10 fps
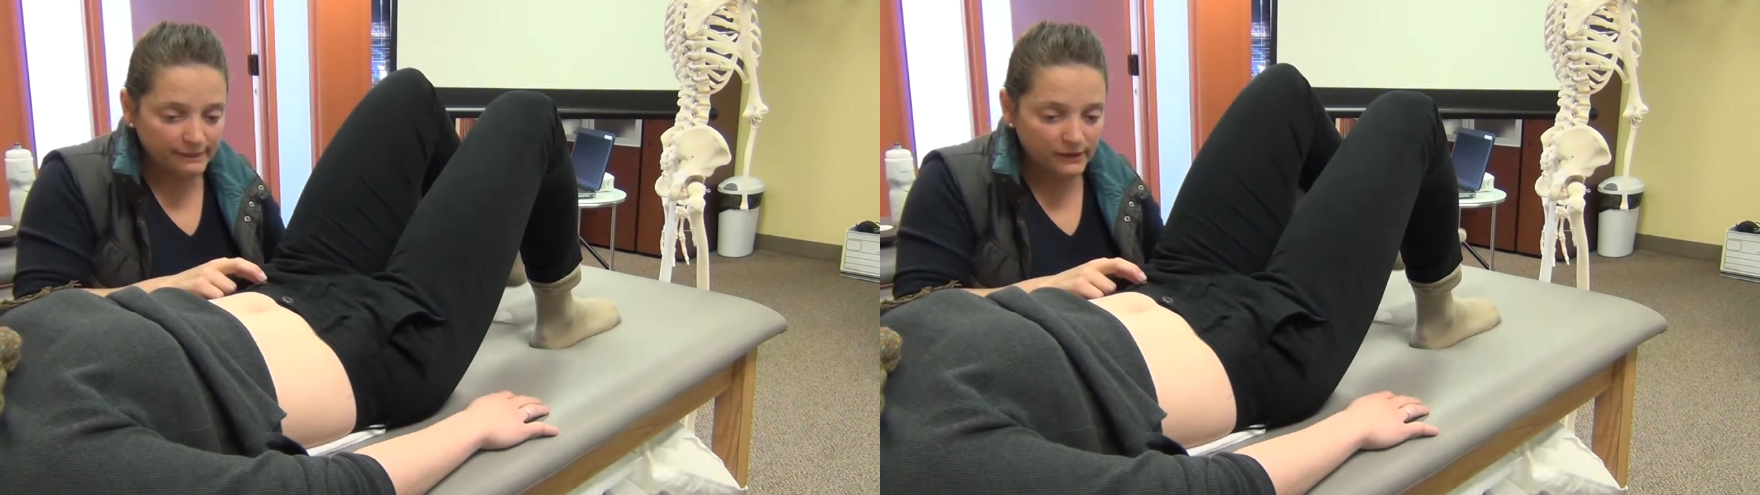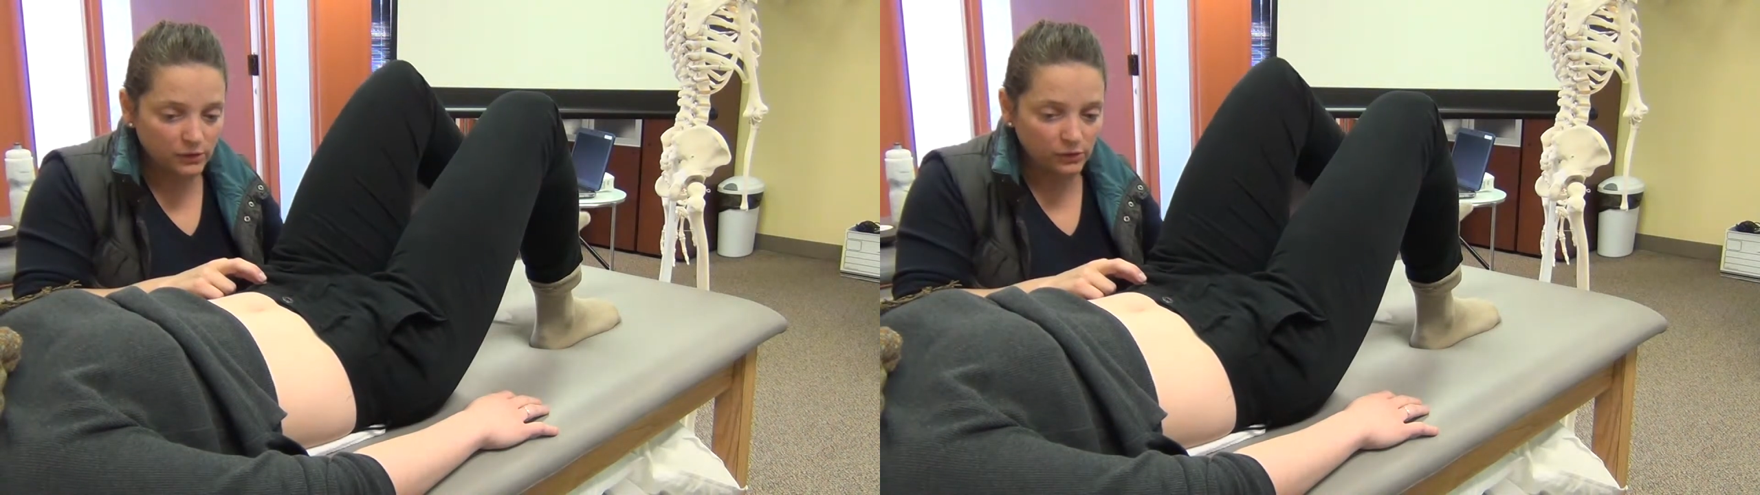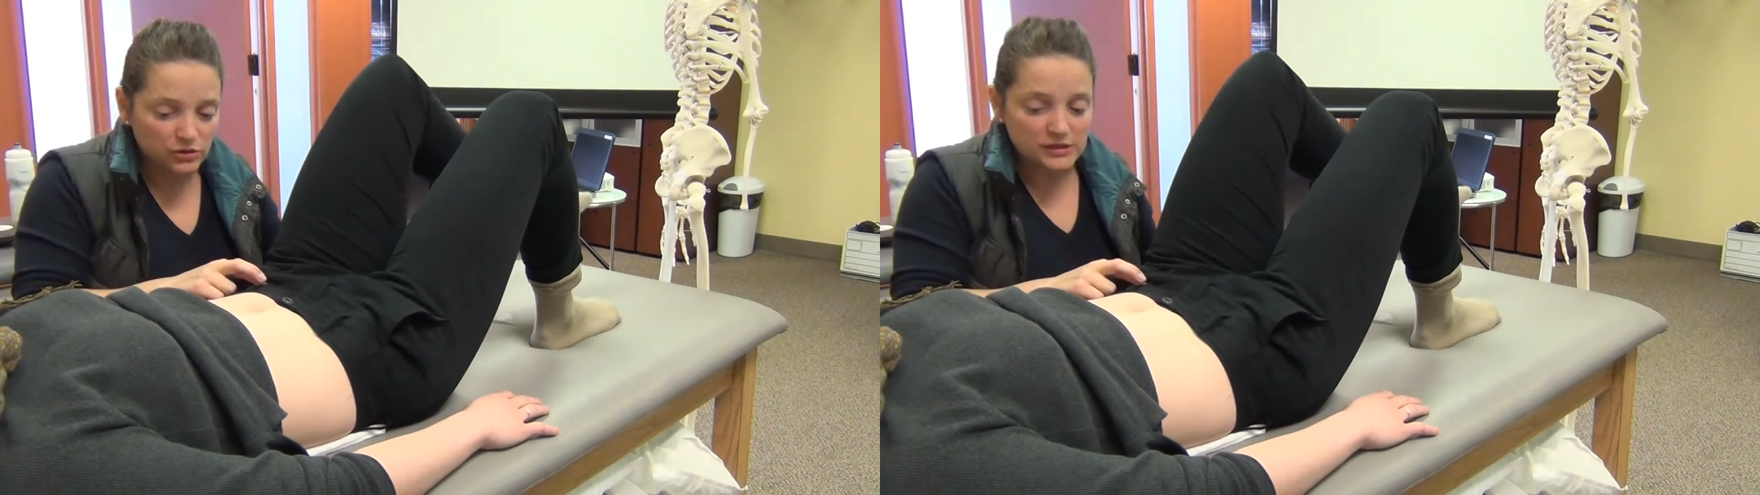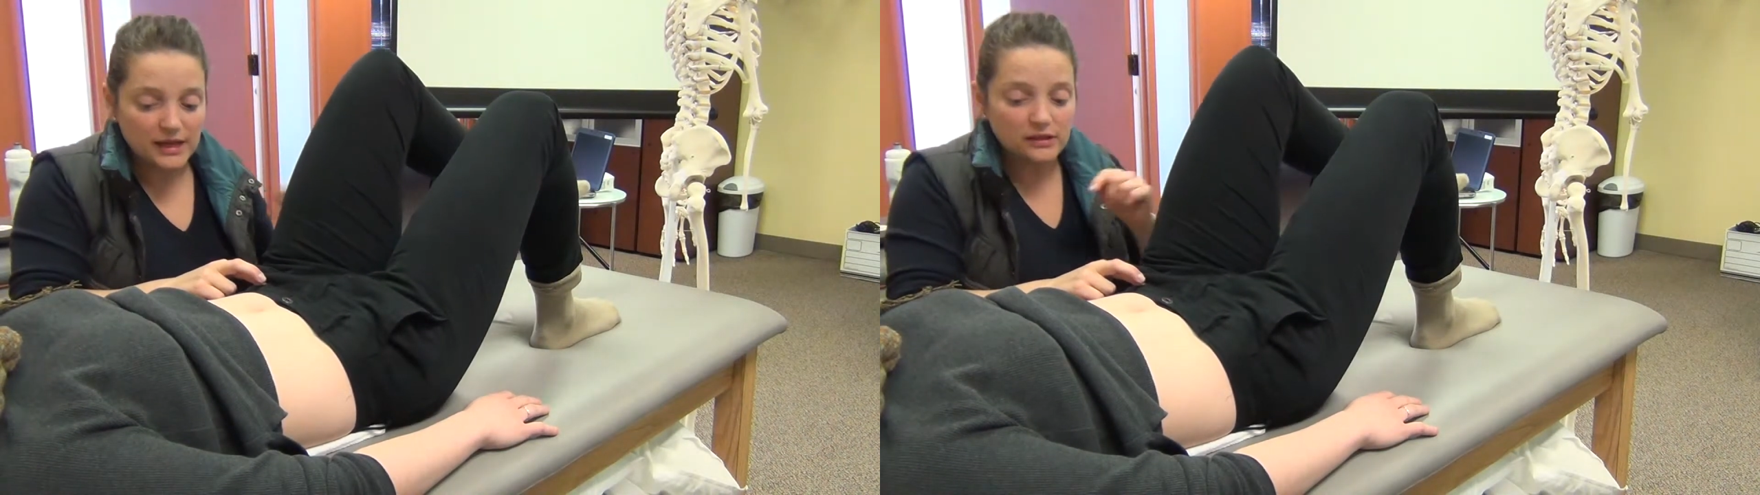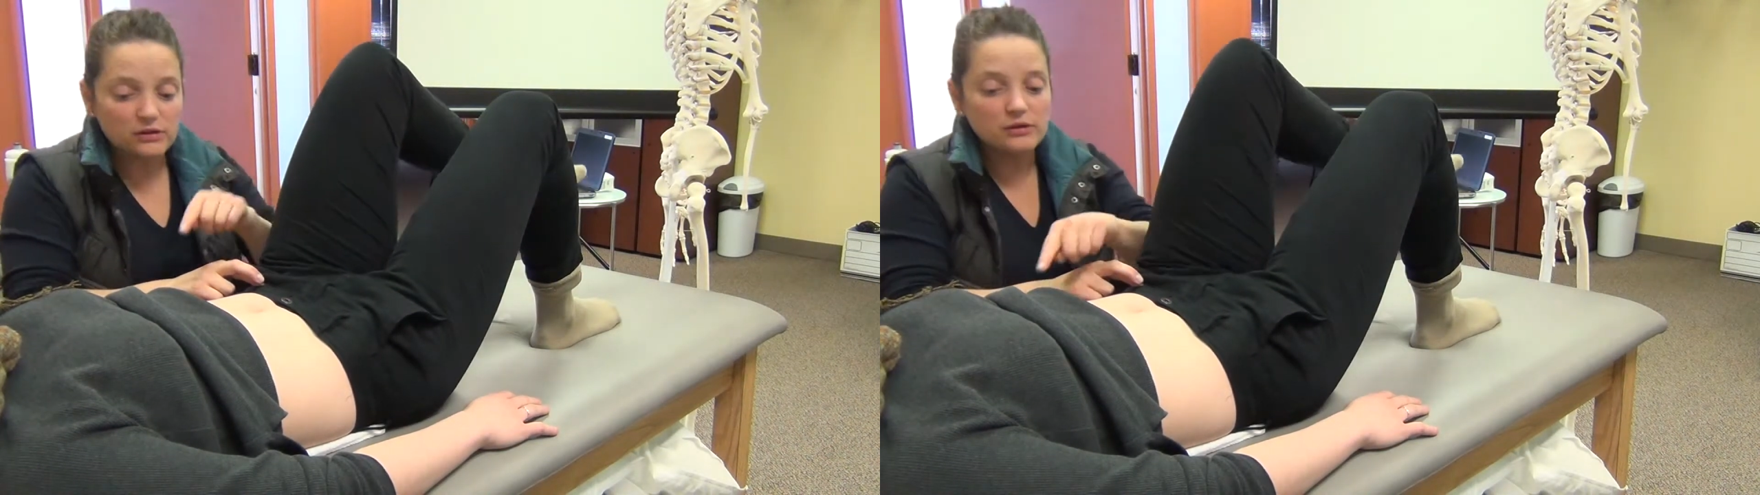Gorgeous.
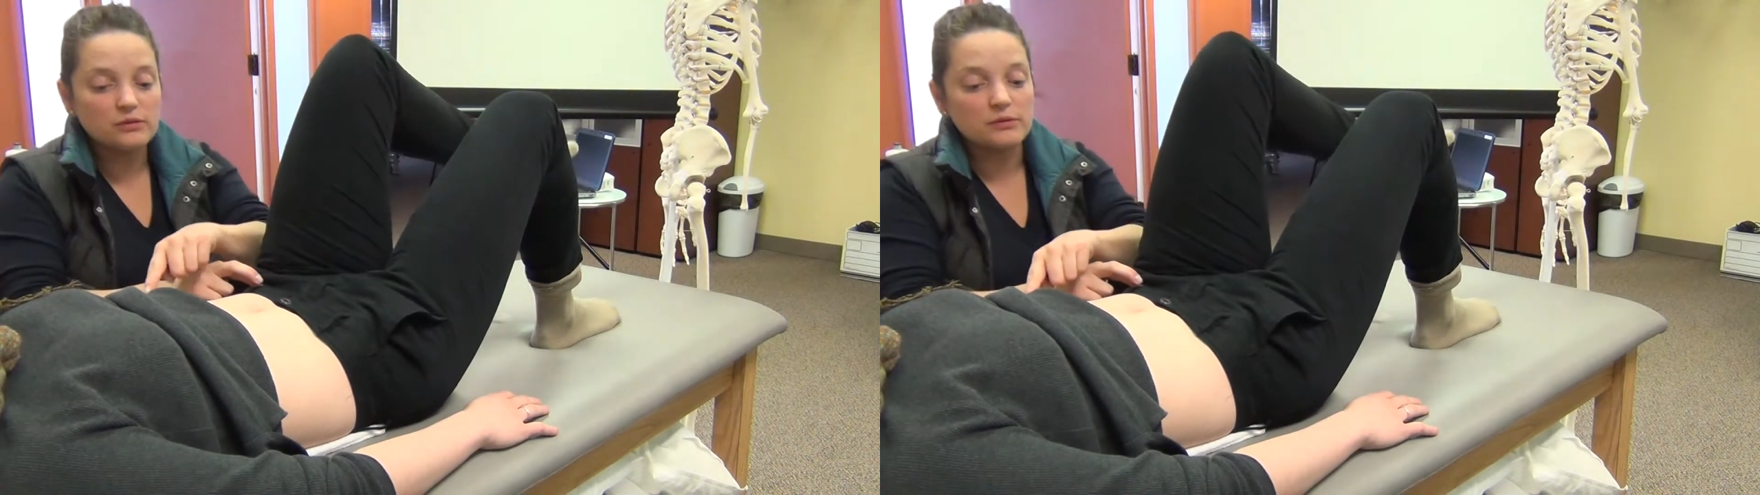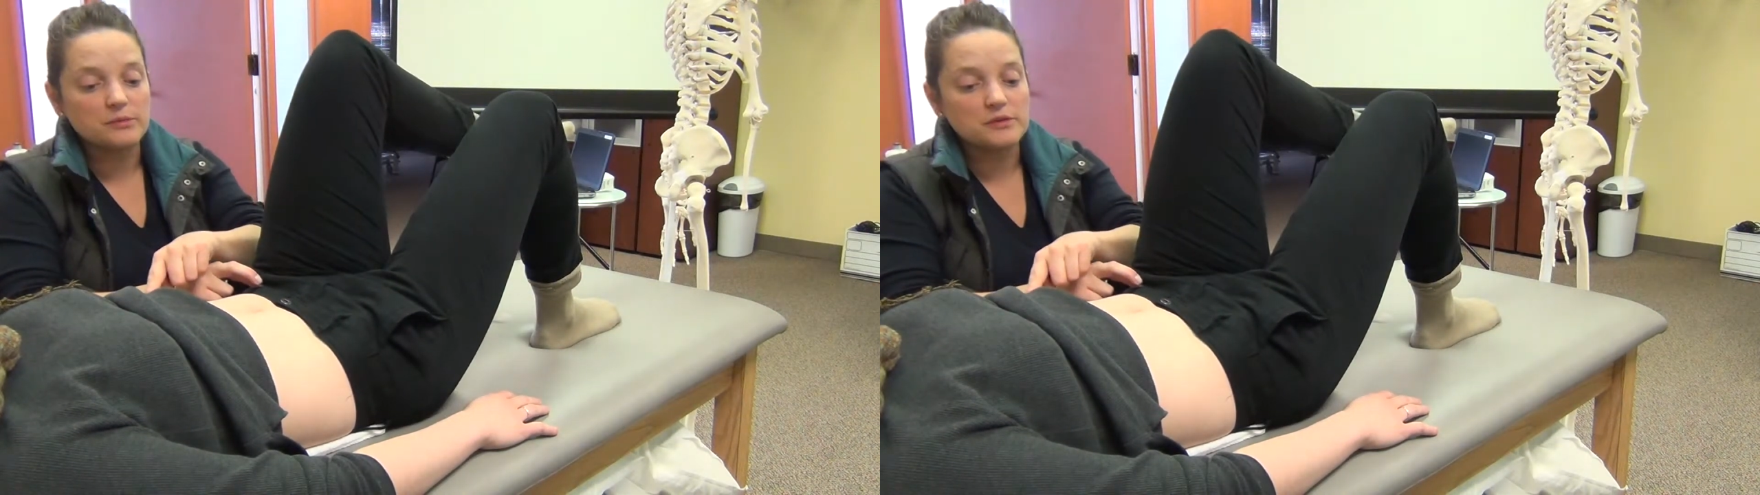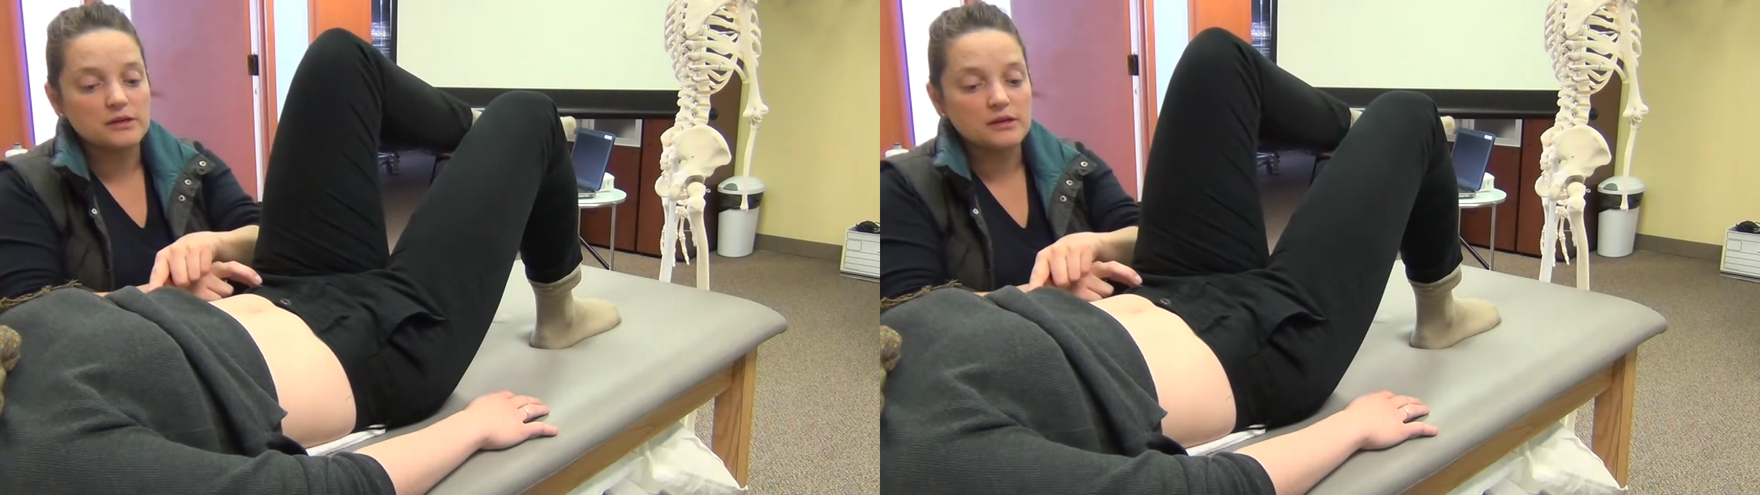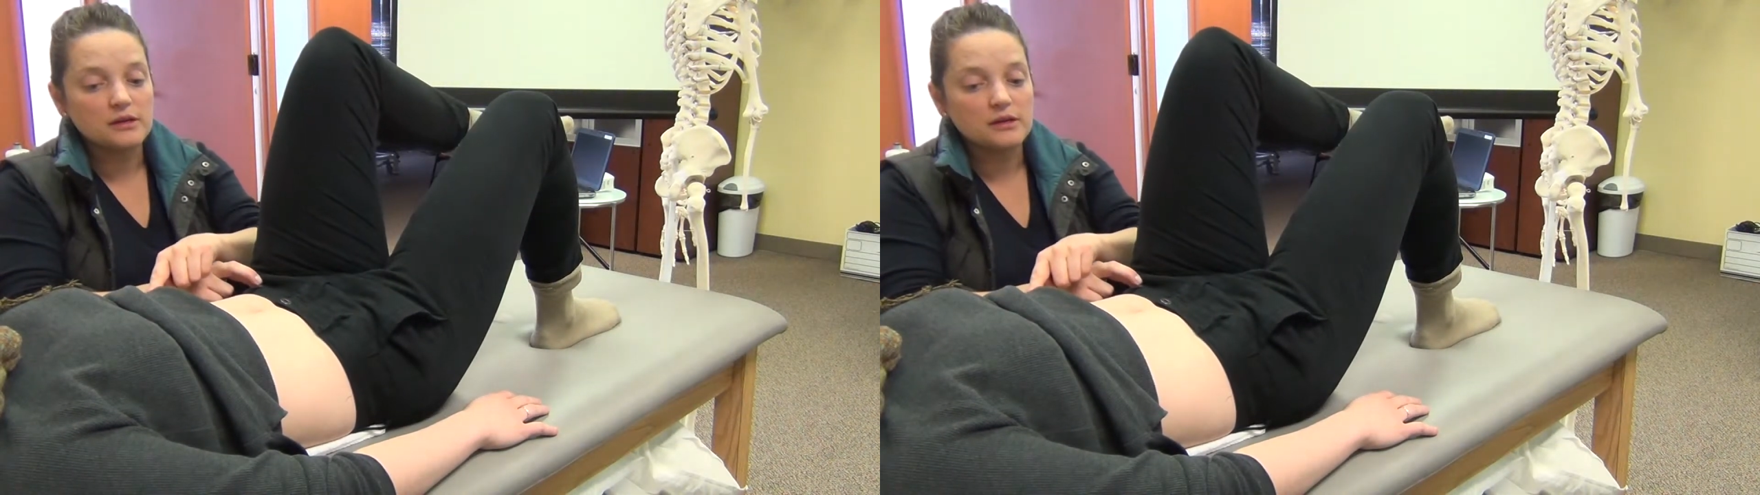And look at her ribs.